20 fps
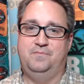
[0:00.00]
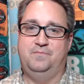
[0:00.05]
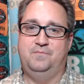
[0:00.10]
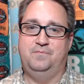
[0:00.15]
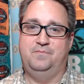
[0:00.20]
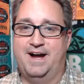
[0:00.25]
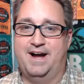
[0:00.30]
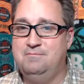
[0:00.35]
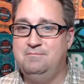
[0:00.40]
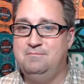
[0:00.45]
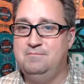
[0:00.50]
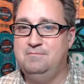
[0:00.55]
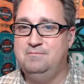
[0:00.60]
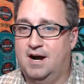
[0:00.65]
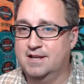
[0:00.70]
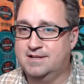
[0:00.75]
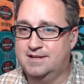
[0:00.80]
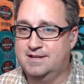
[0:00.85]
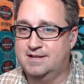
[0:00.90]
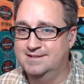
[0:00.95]
I'm
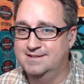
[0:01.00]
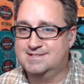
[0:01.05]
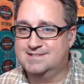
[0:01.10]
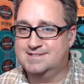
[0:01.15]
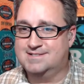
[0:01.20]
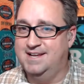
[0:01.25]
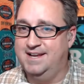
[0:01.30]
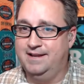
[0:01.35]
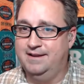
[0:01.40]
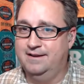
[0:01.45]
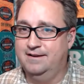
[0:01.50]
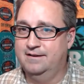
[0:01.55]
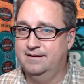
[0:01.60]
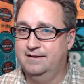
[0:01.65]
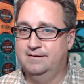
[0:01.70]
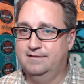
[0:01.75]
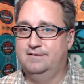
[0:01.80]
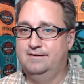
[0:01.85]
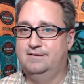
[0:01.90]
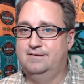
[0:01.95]
not gonna sing
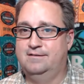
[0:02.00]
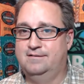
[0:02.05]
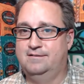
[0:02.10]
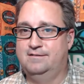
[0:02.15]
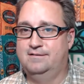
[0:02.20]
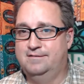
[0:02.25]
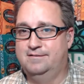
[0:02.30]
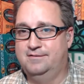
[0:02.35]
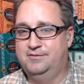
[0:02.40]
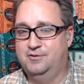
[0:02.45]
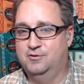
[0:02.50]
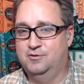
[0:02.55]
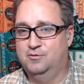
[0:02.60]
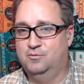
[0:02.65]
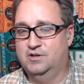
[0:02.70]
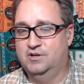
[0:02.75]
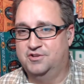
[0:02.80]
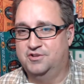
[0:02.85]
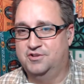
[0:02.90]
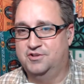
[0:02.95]
the
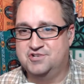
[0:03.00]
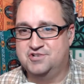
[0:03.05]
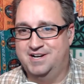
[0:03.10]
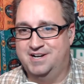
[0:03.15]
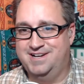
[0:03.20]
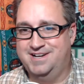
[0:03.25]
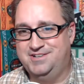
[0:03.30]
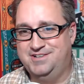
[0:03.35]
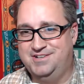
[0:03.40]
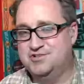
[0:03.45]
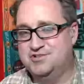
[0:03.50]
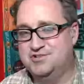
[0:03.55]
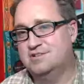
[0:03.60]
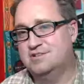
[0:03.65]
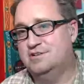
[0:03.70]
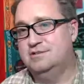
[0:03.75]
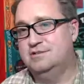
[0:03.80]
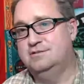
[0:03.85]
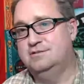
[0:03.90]
Will the Giant Ninja song.